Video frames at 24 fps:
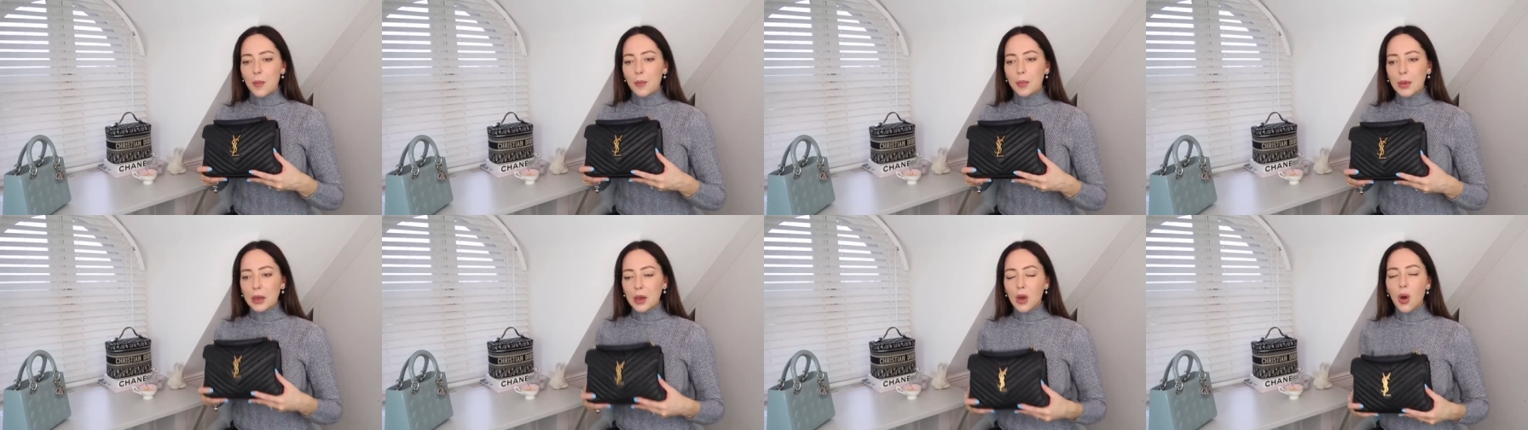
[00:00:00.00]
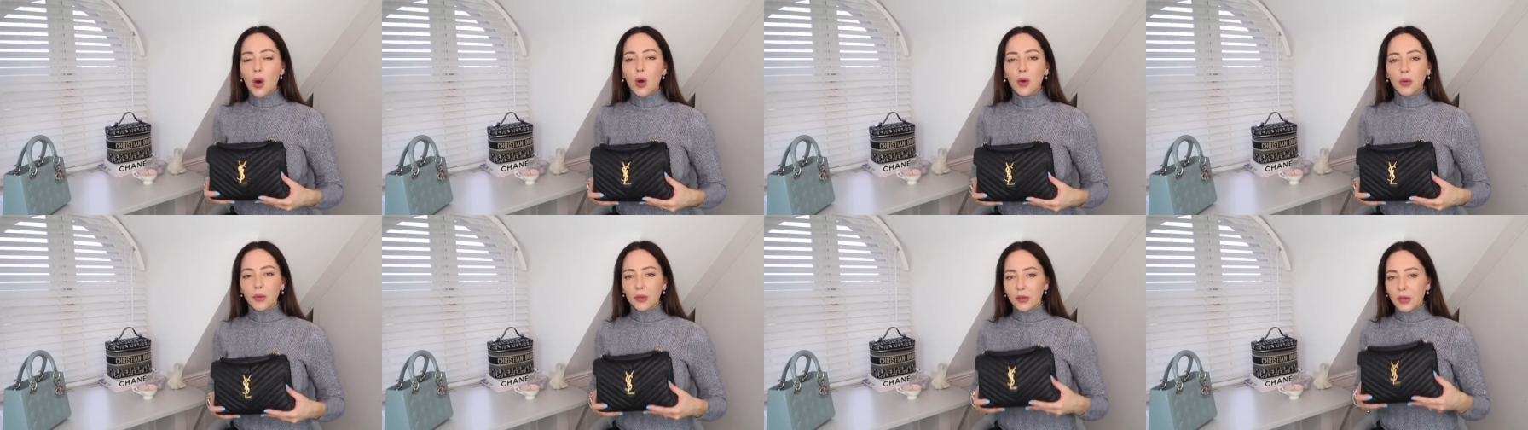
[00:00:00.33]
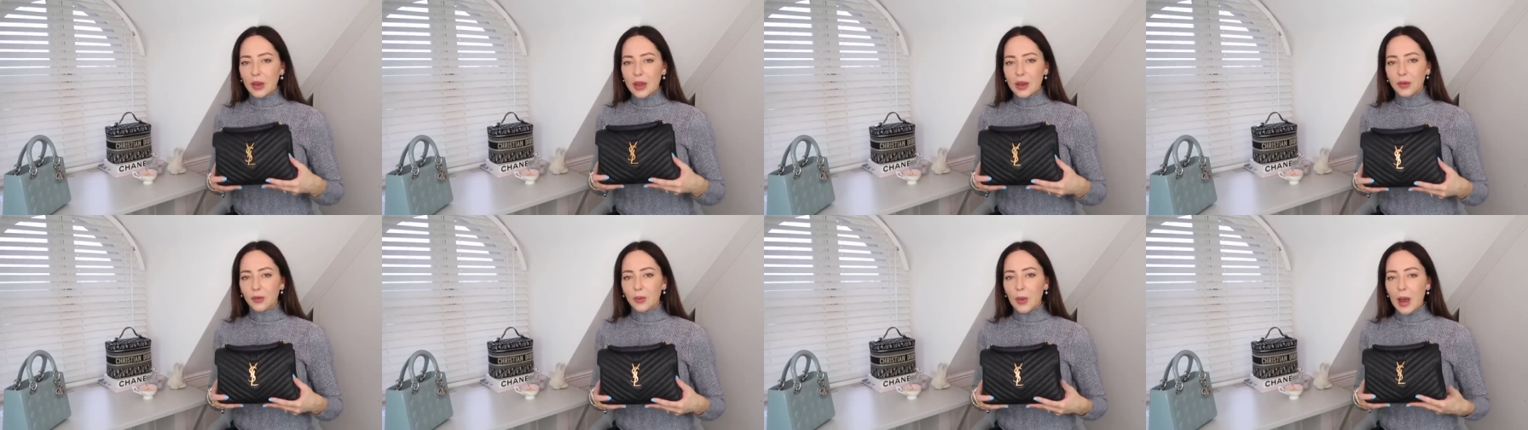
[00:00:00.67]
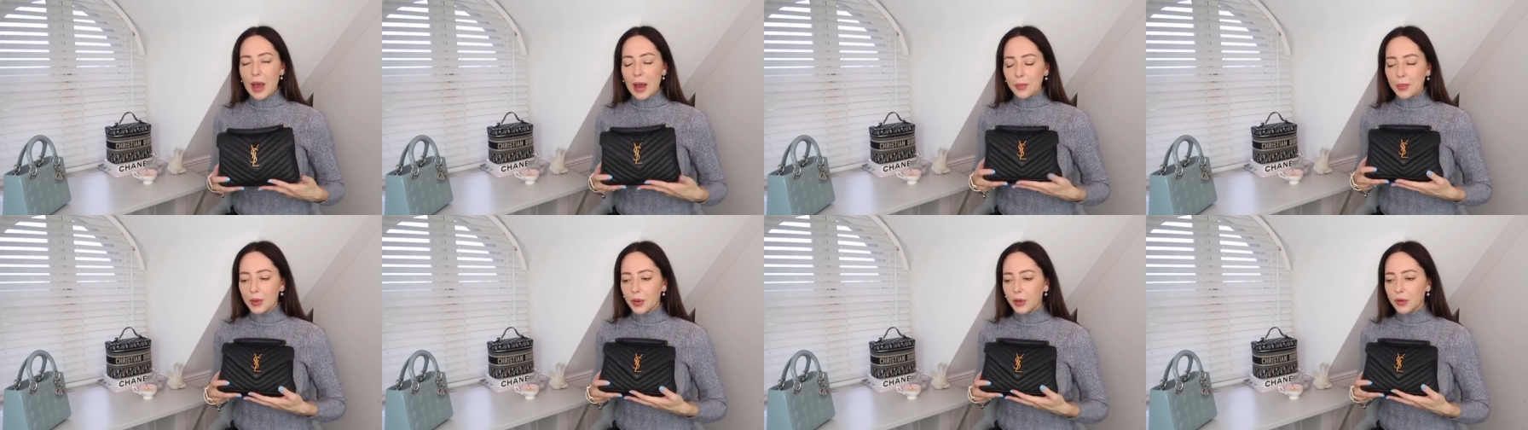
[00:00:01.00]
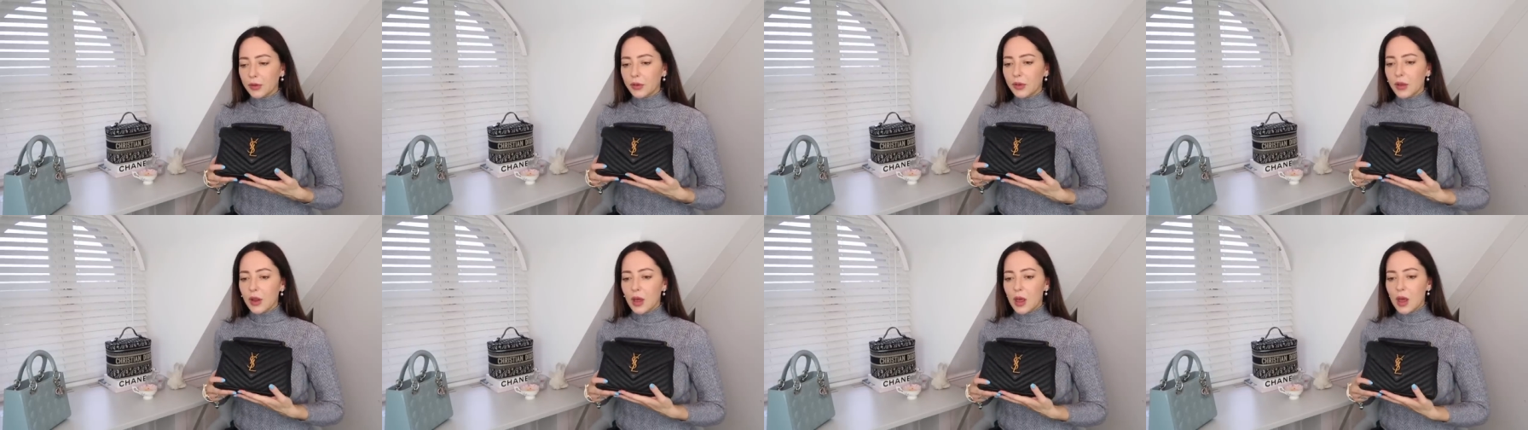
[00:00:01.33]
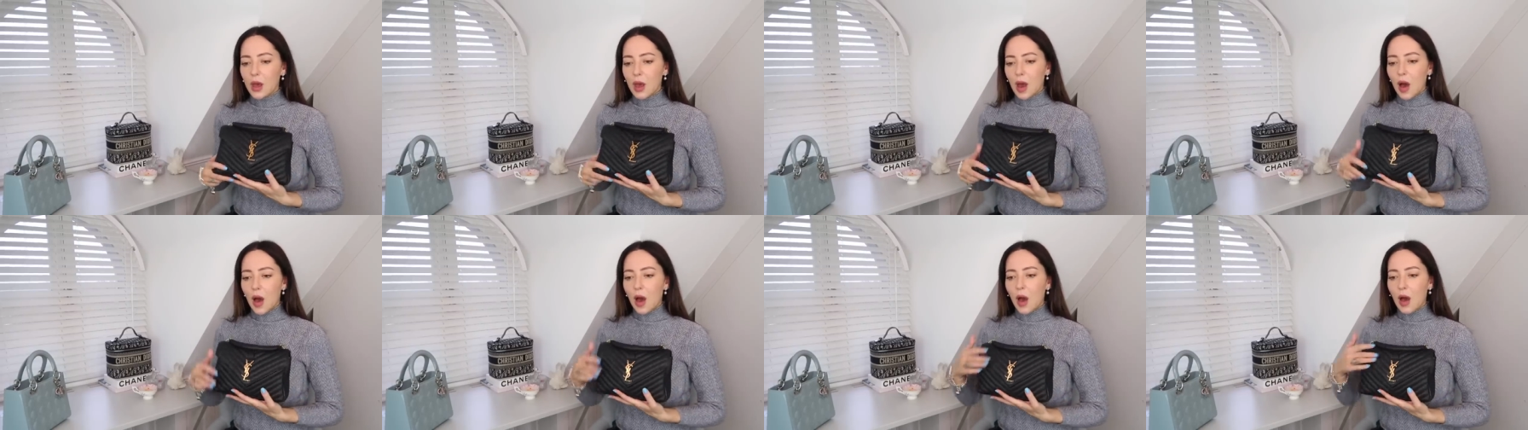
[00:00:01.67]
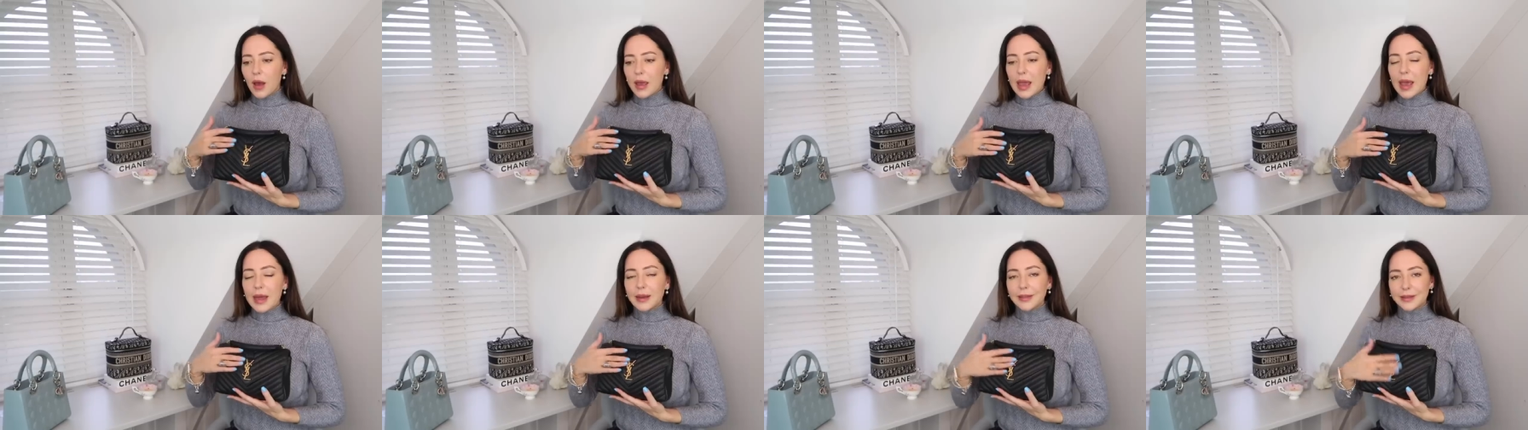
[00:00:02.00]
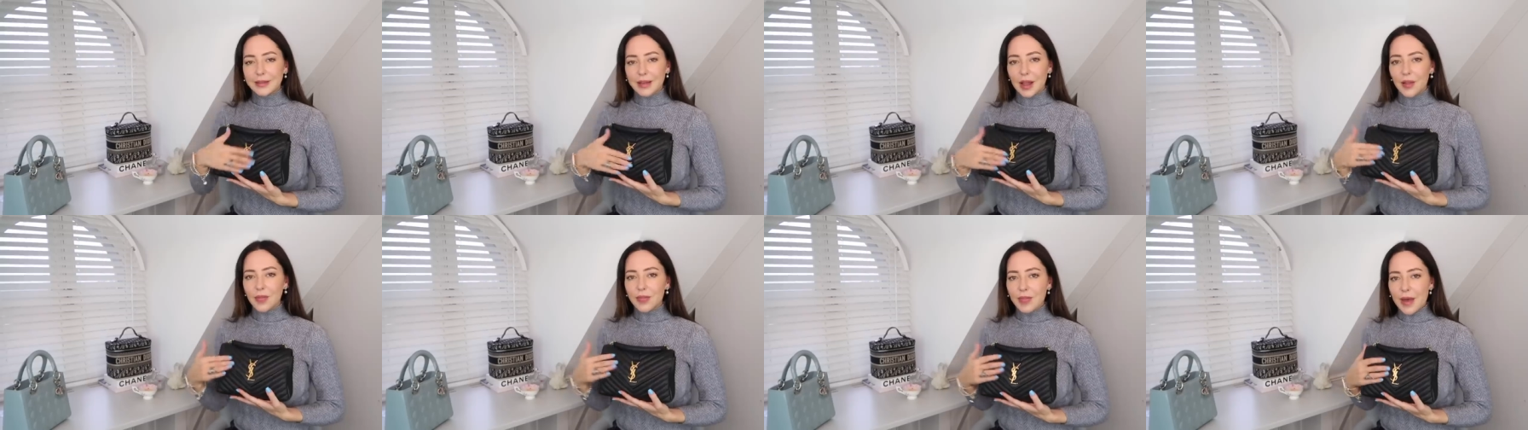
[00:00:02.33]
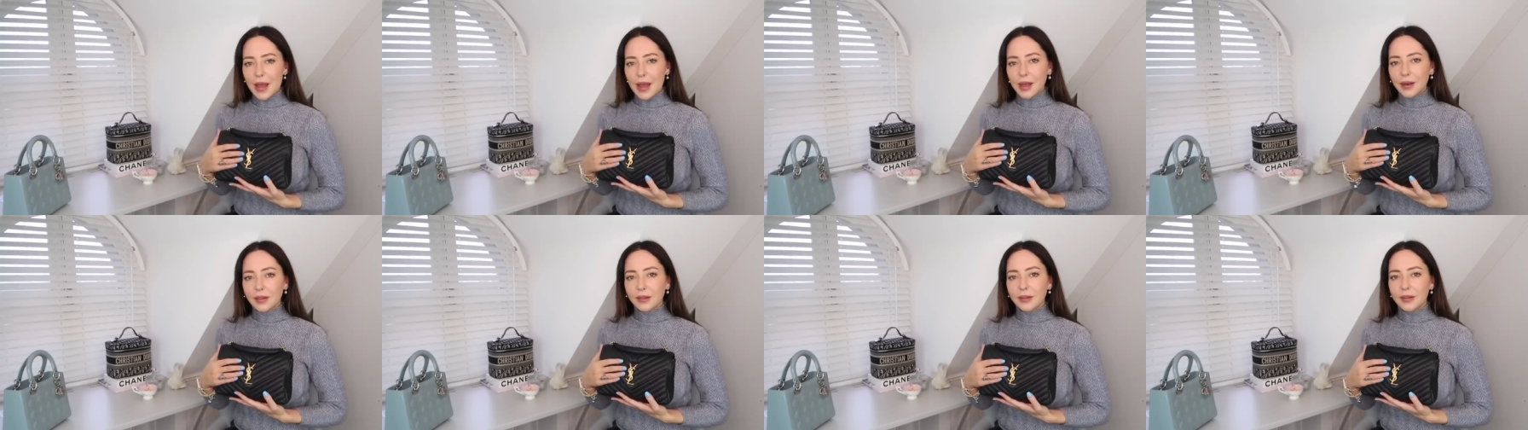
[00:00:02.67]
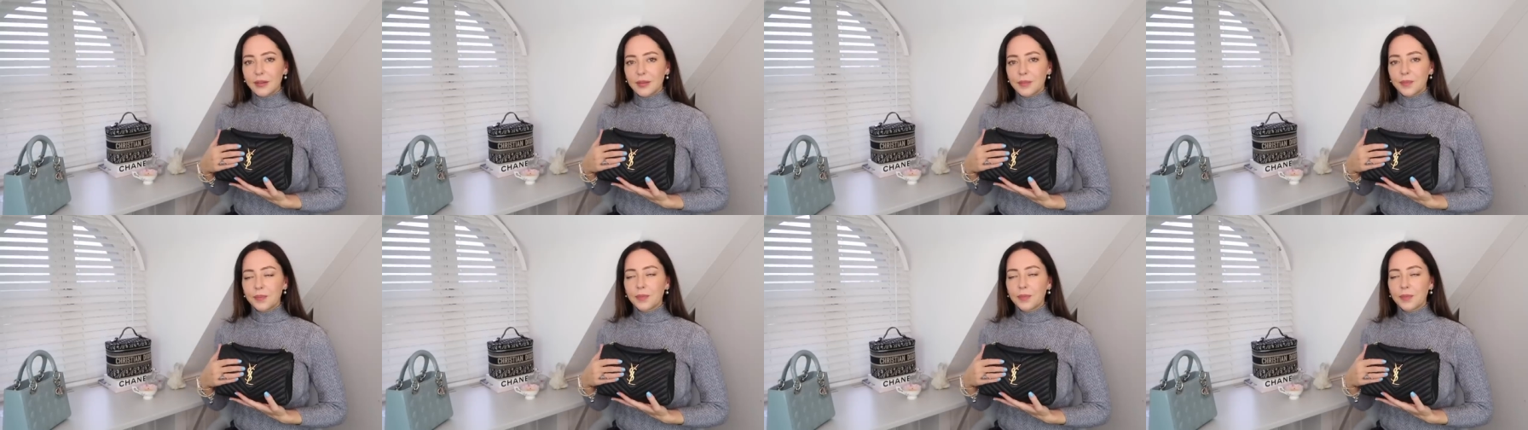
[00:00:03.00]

because here's what happened. I had done that